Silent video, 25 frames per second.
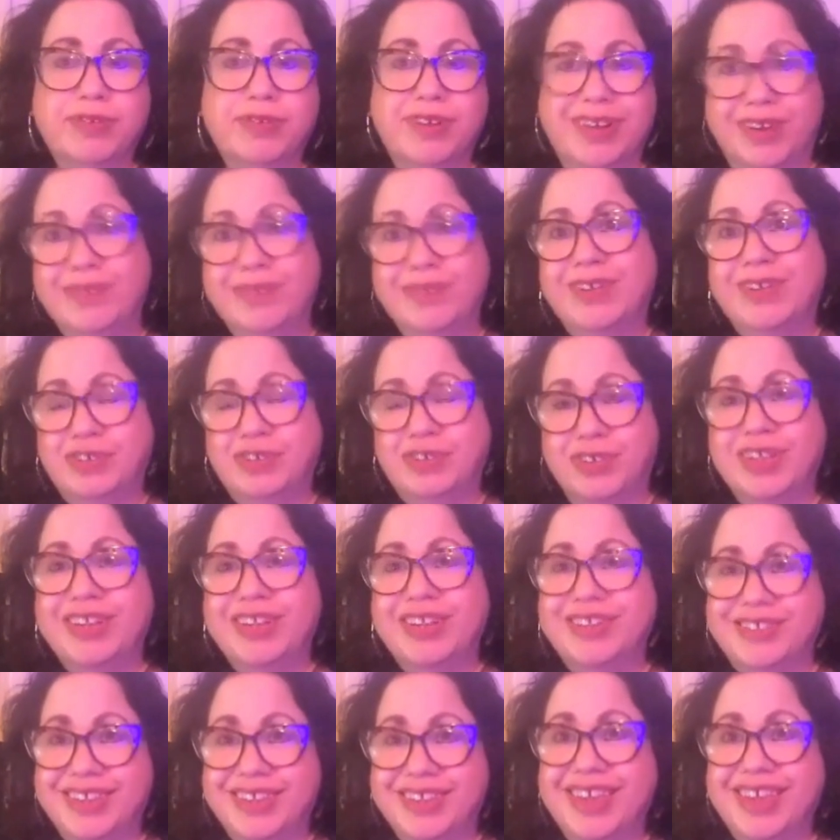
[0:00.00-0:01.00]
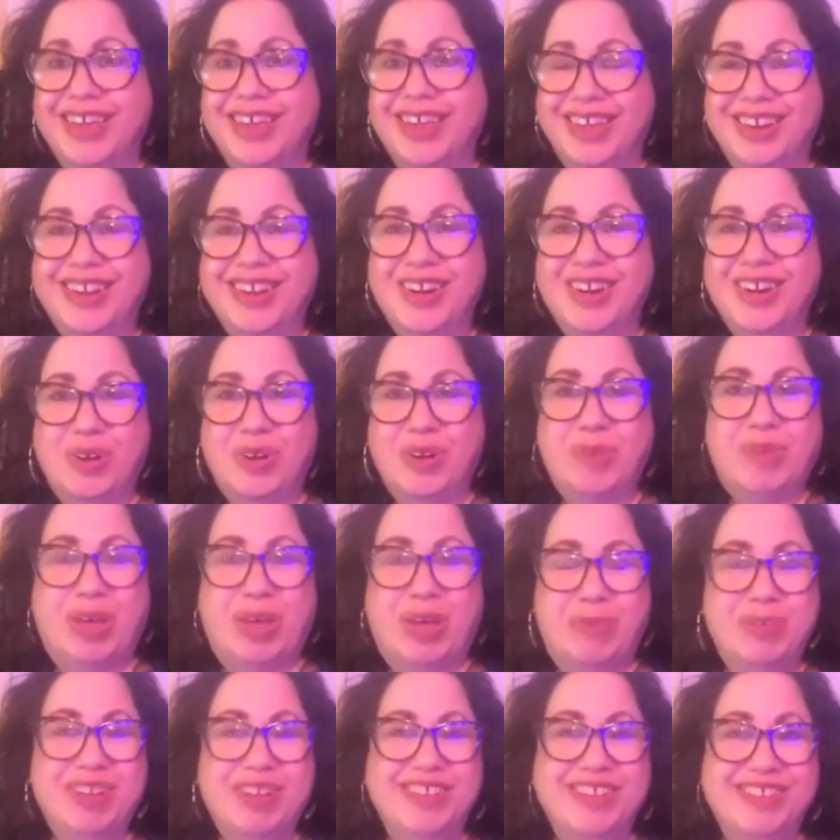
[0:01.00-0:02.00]
And eventually he did, you know, I'm
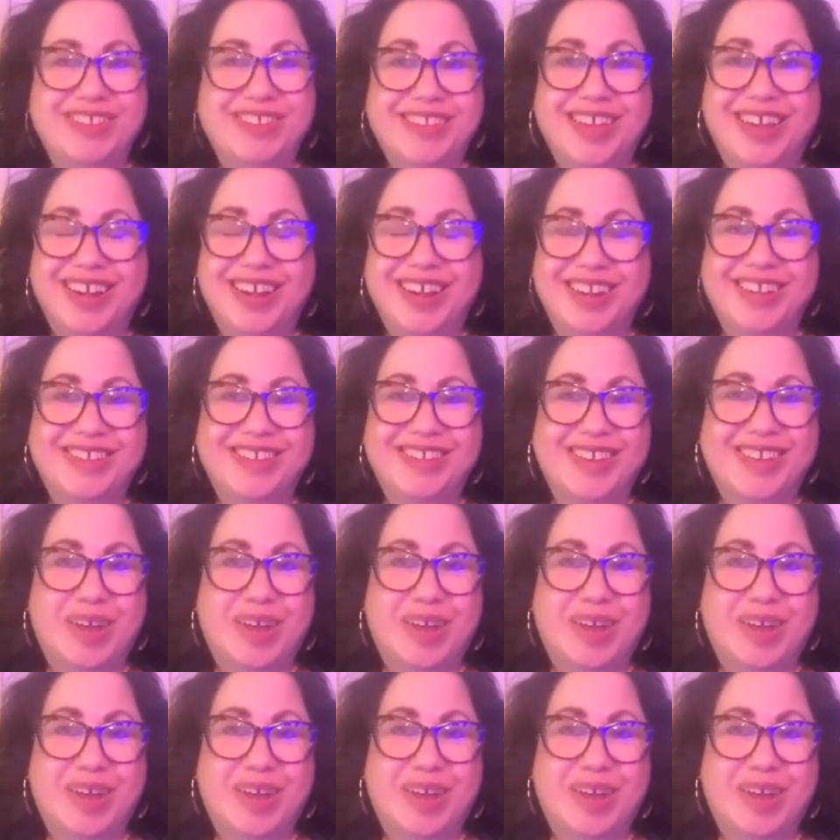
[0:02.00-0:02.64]
happy to say, and he's now